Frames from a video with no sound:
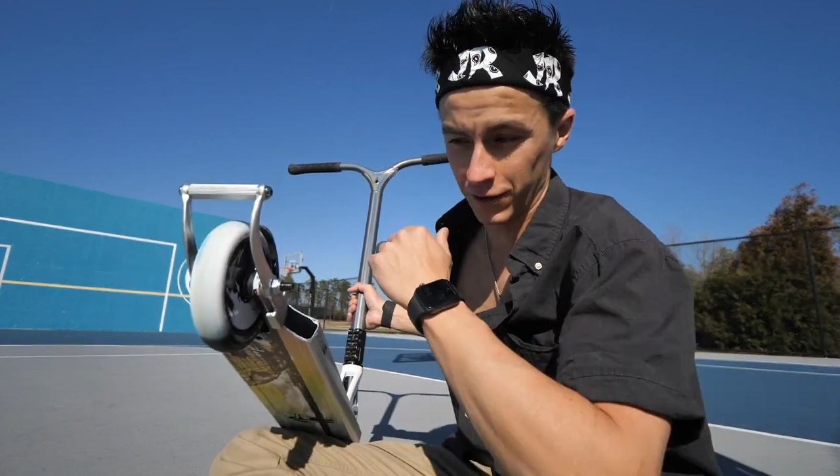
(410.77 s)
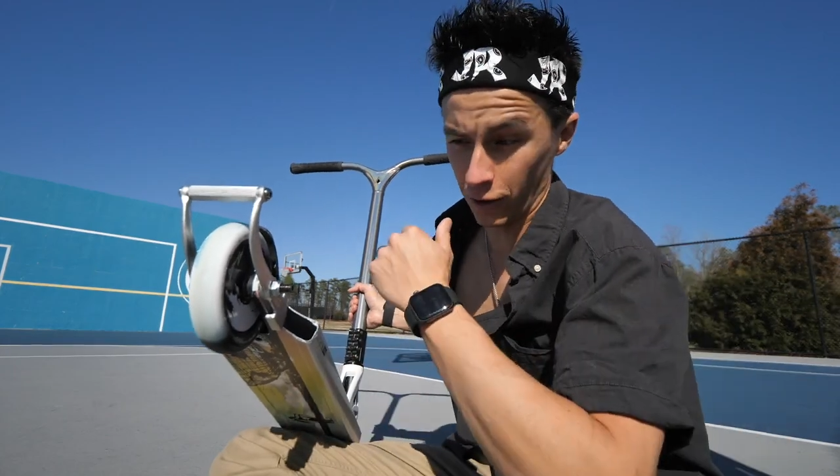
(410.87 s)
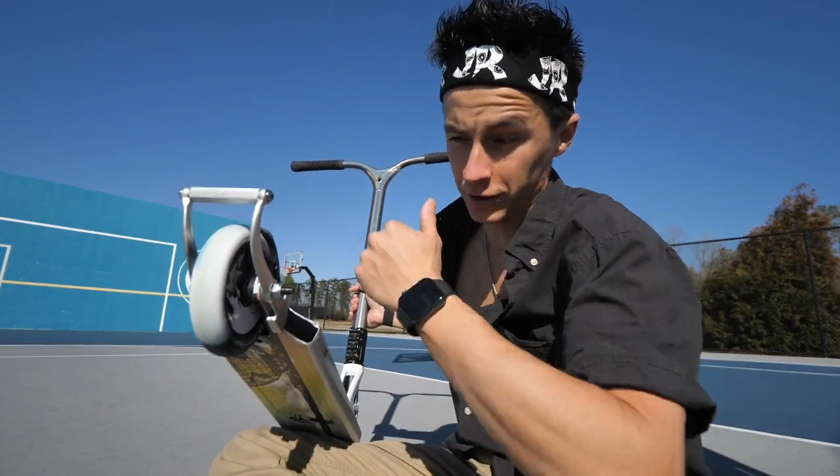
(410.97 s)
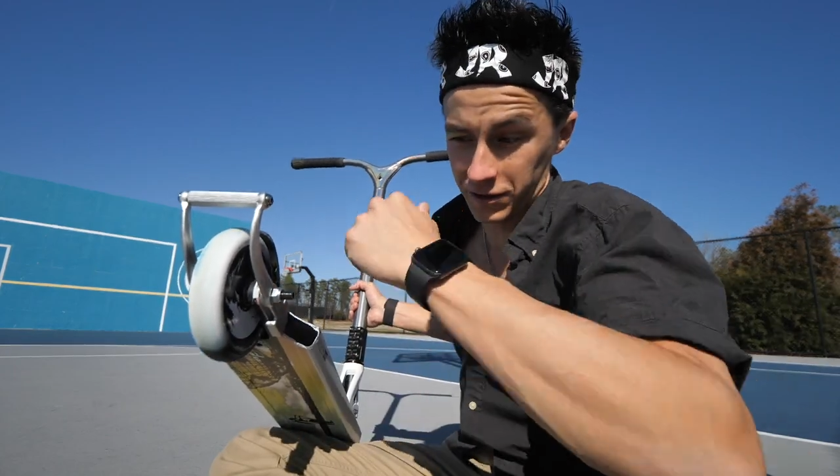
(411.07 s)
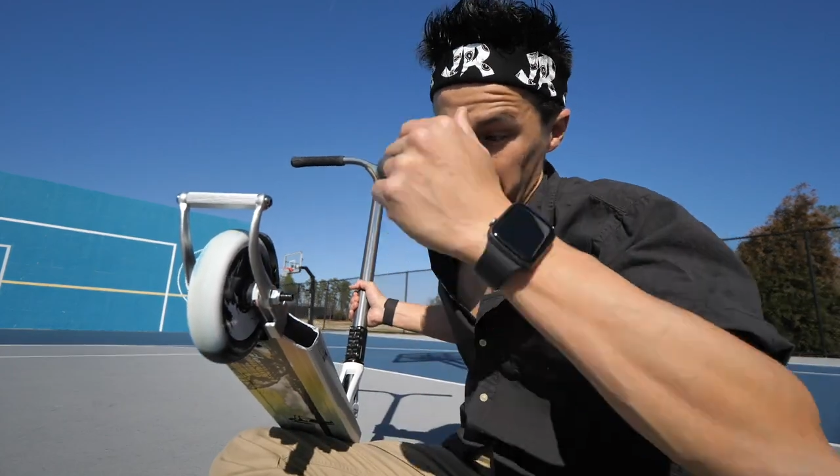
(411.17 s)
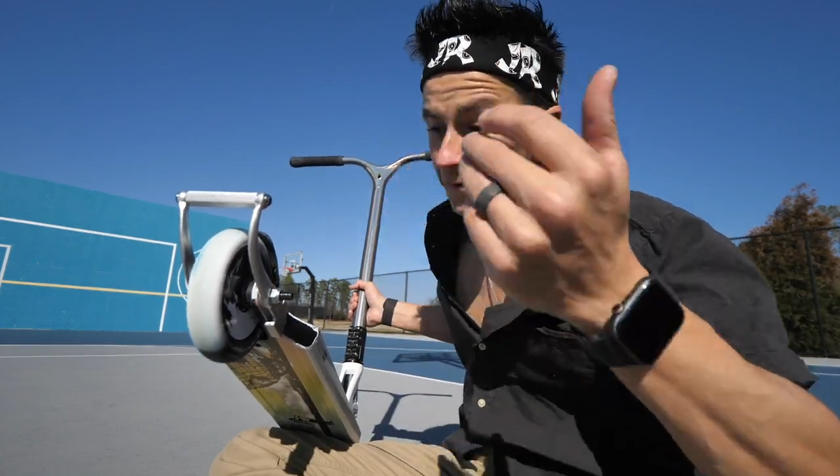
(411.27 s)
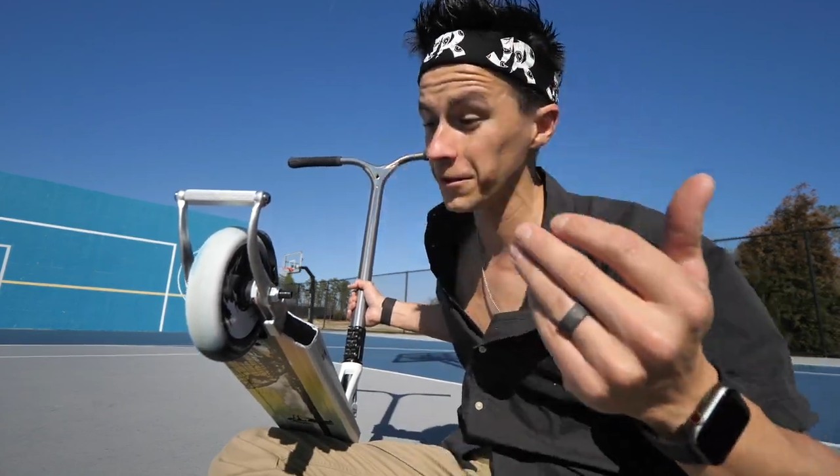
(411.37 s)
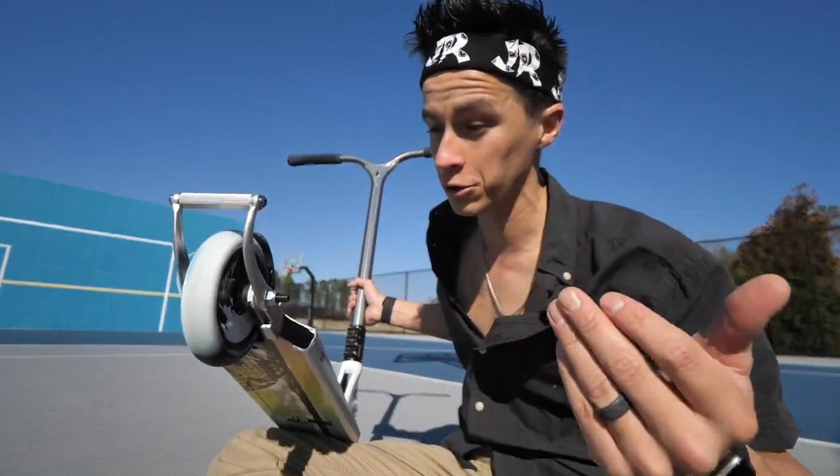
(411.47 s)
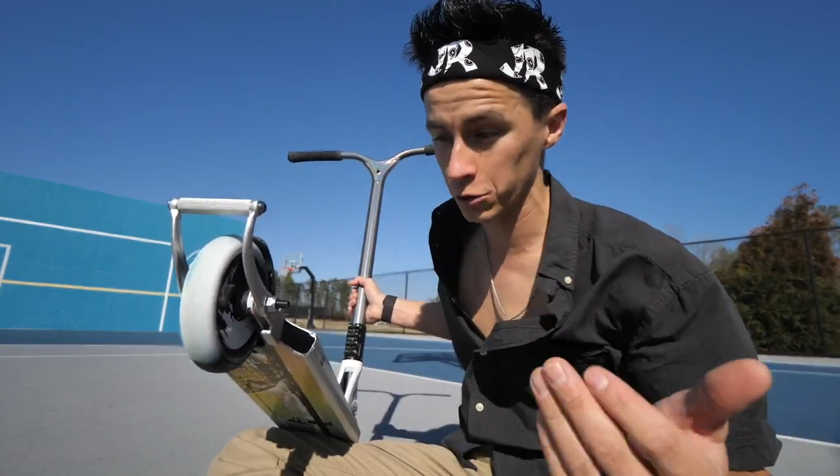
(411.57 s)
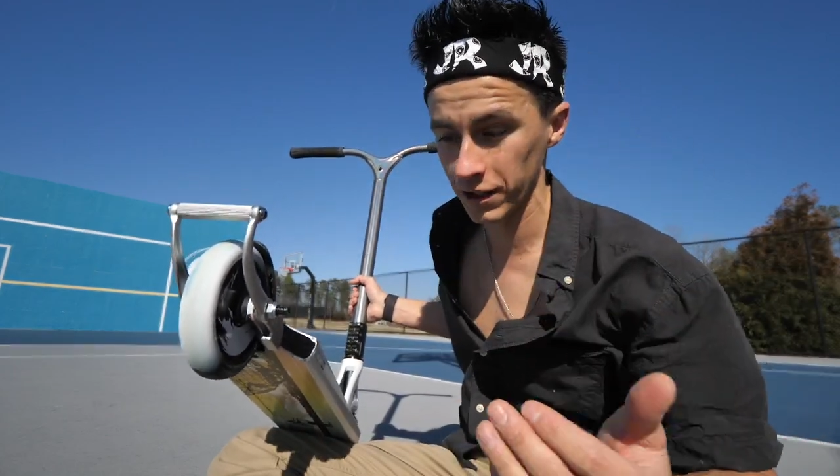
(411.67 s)
all the
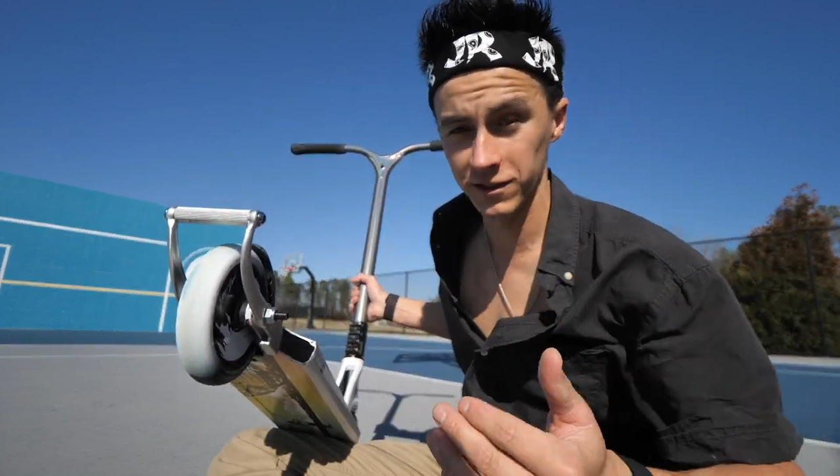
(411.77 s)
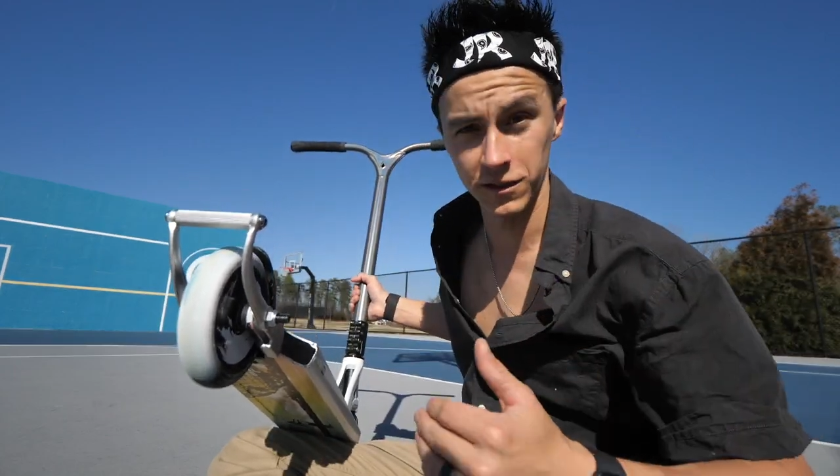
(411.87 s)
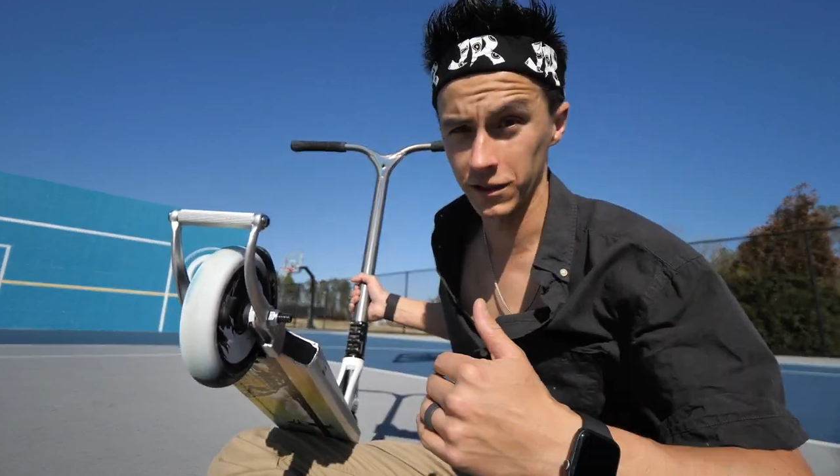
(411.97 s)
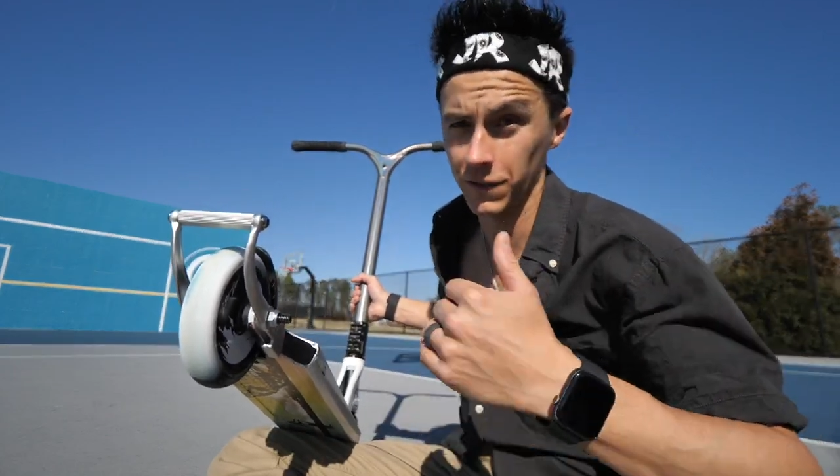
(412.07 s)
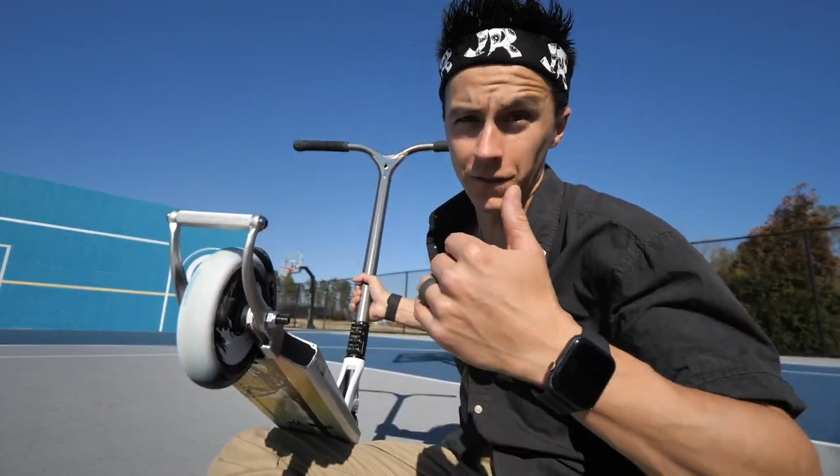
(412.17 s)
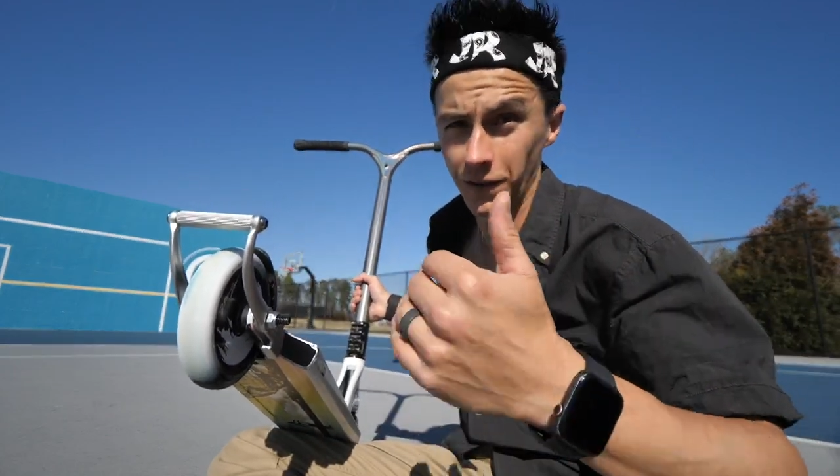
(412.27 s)
different tricks, the different